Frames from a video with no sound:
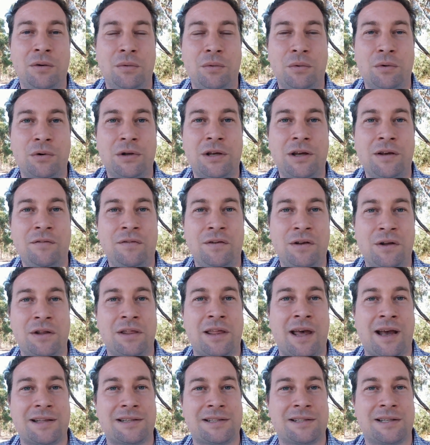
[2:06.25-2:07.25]
will give you
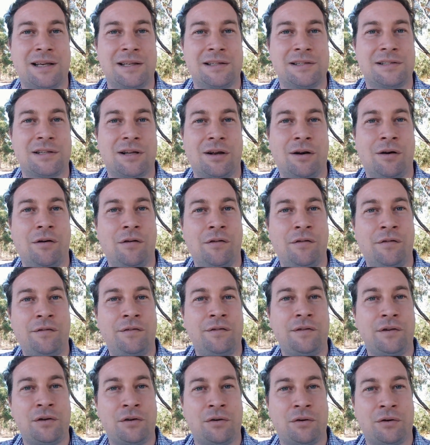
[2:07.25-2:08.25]
that sense
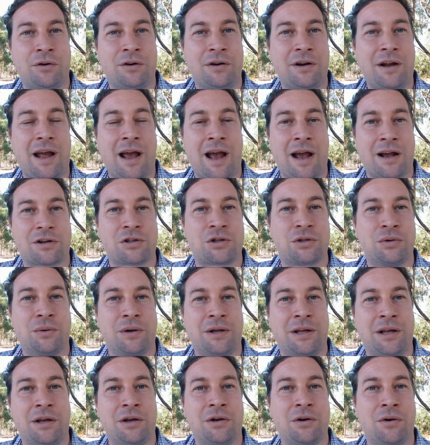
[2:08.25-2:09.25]
of your
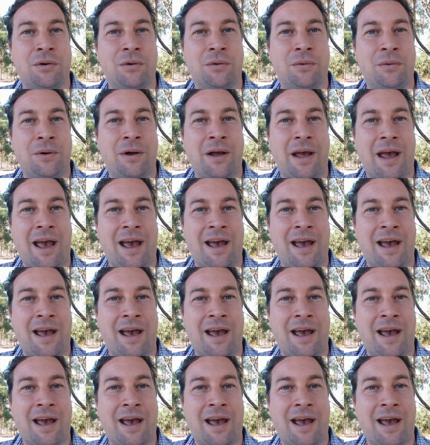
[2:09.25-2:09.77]
actual ego,